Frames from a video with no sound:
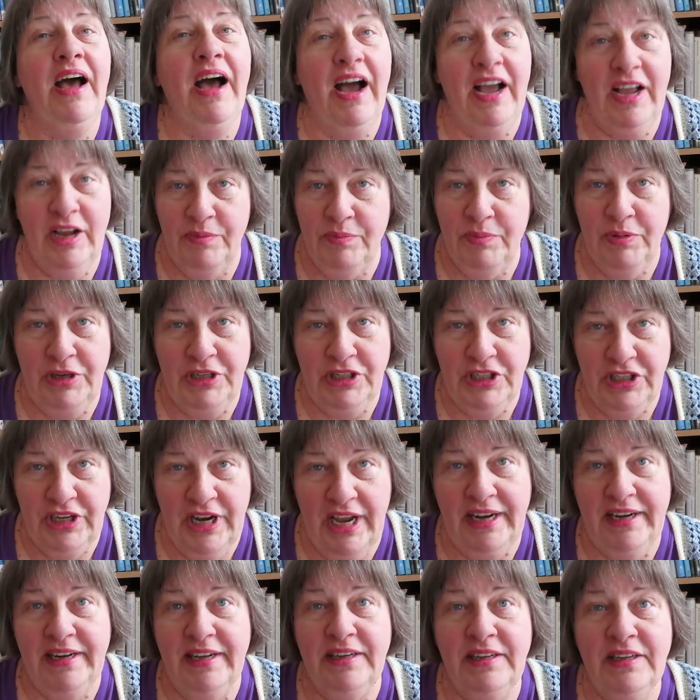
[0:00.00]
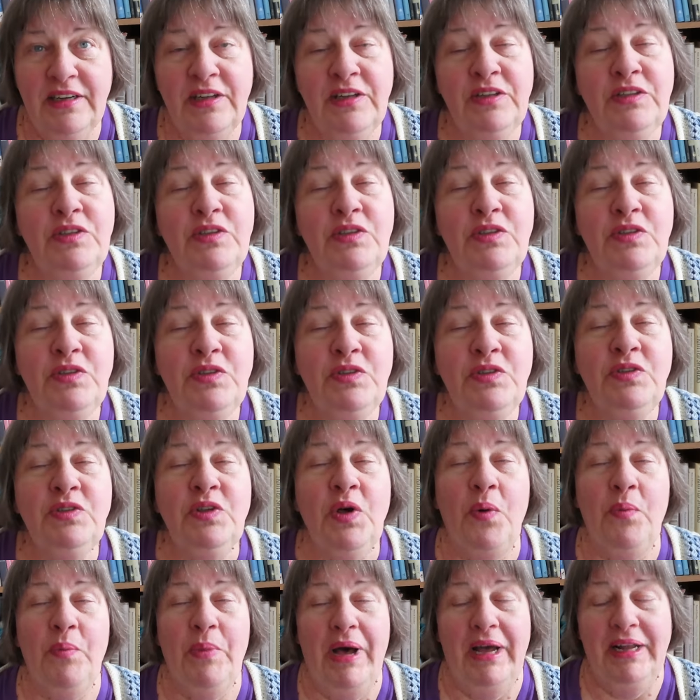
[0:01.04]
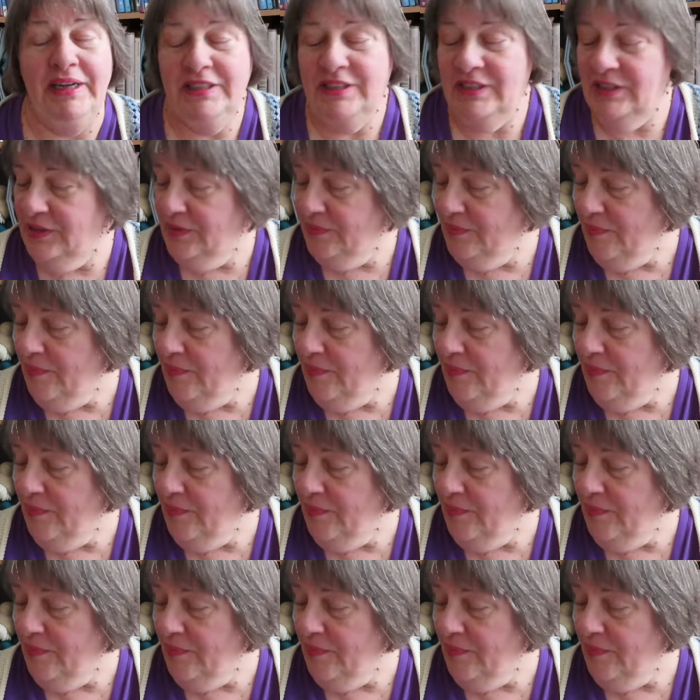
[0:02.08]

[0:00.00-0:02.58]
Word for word: I appreciate it so much.